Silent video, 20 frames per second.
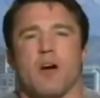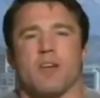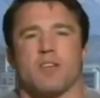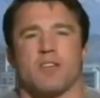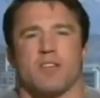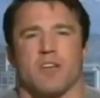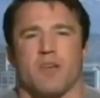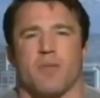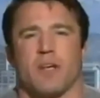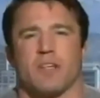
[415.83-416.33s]

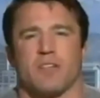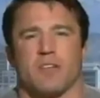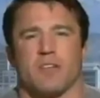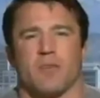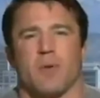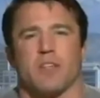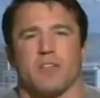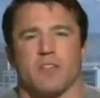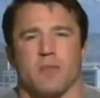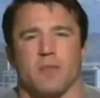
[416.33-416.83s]
Punk's gonna
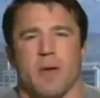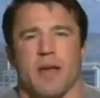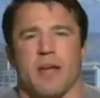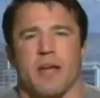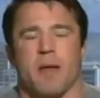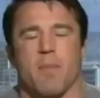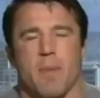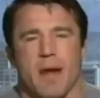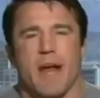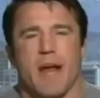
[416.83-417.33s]
wrestle at
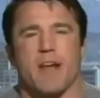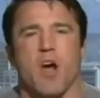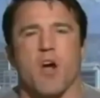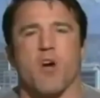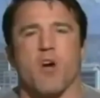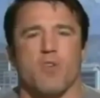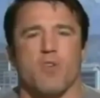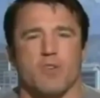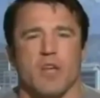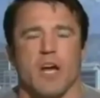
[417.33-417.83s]
WrestleMania, but I
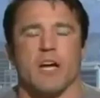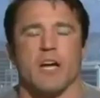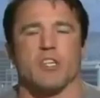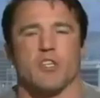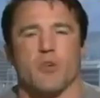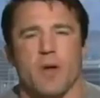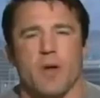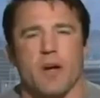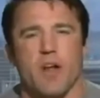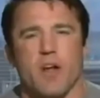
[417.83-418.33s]
know who
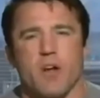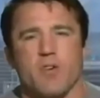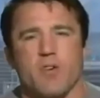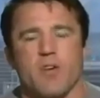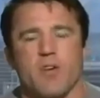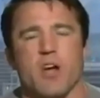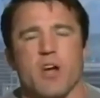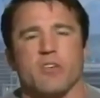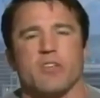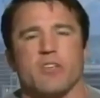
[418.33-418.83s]
does. You wanna
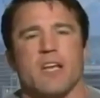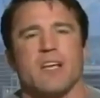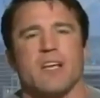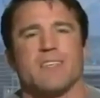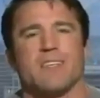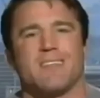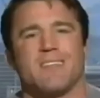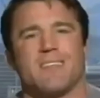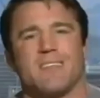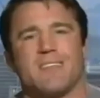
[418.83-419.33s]
know who knows?
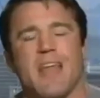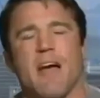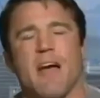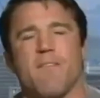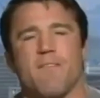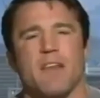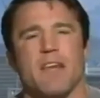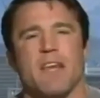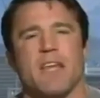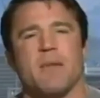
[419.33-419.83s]

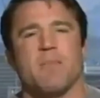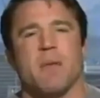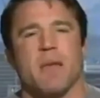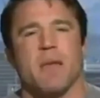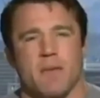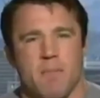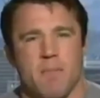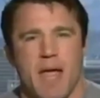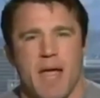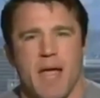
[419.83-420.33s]
Stephanie
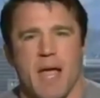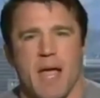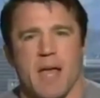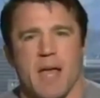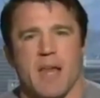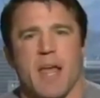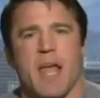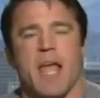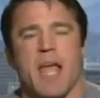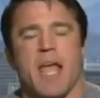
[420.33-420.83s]

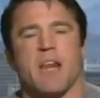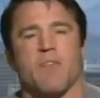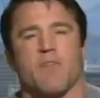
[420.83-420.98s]
McMahon.